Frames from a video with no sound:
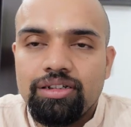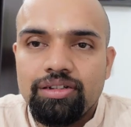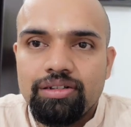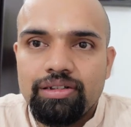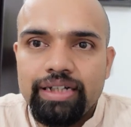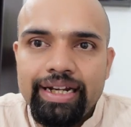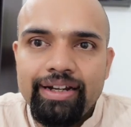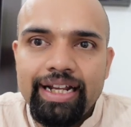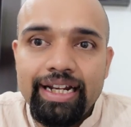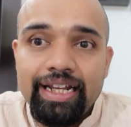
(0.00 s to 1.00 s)
in
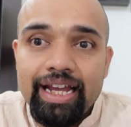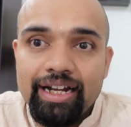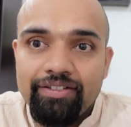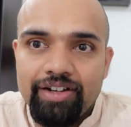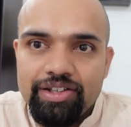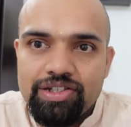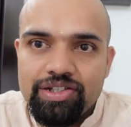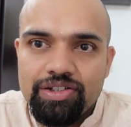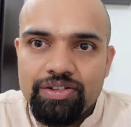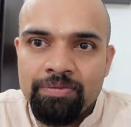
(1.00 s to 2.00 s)
daily activities.
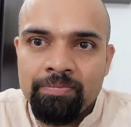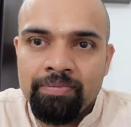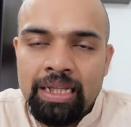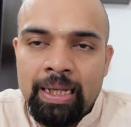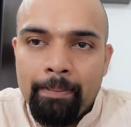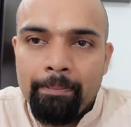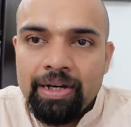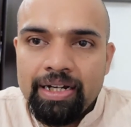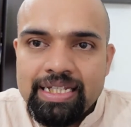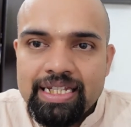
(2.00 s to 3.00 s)

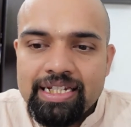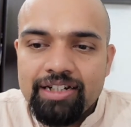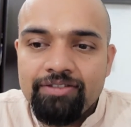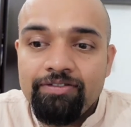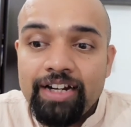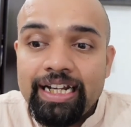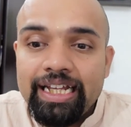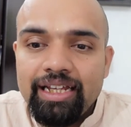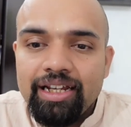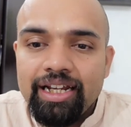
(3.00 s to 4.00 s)
Persistent
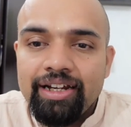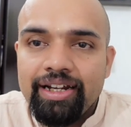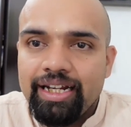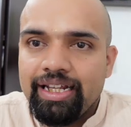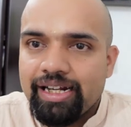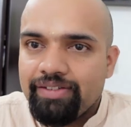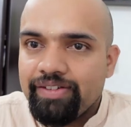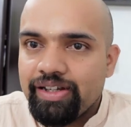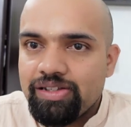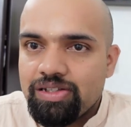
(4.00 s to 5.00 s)
fatigue in daily
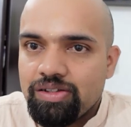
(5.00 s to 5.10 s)
activities.